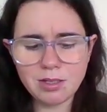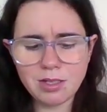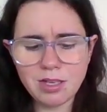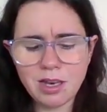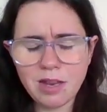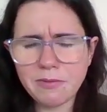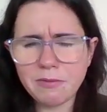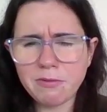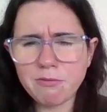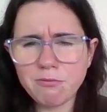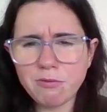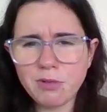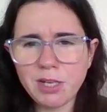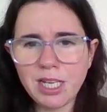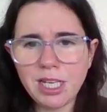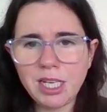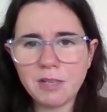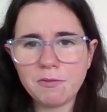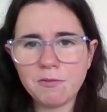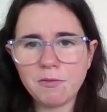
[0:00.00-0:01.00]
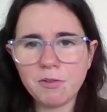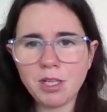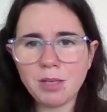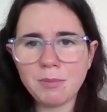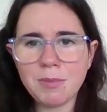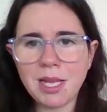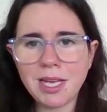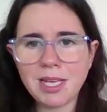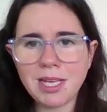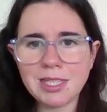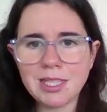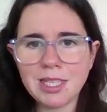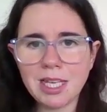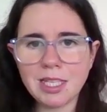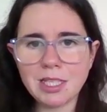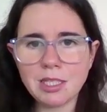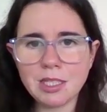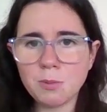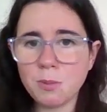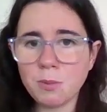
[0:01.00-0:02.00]
never really fully makes
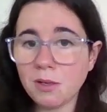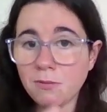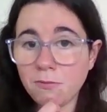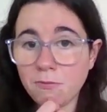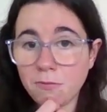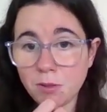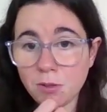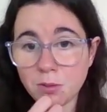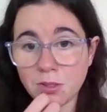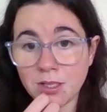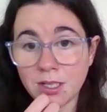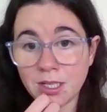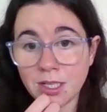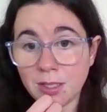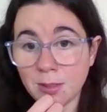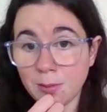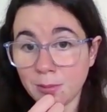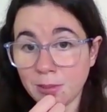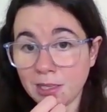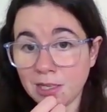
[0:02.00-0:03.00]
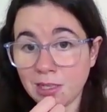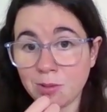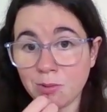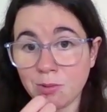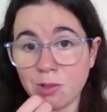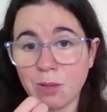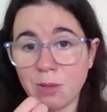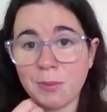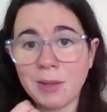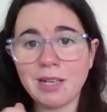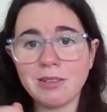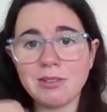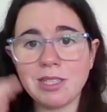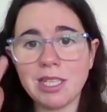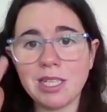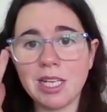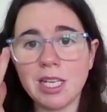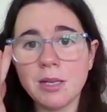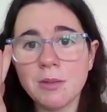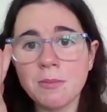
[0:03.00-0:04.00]
sense, but it feels nice when I talk
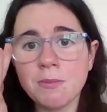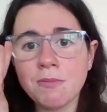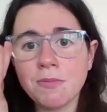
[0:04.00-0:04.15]
about it,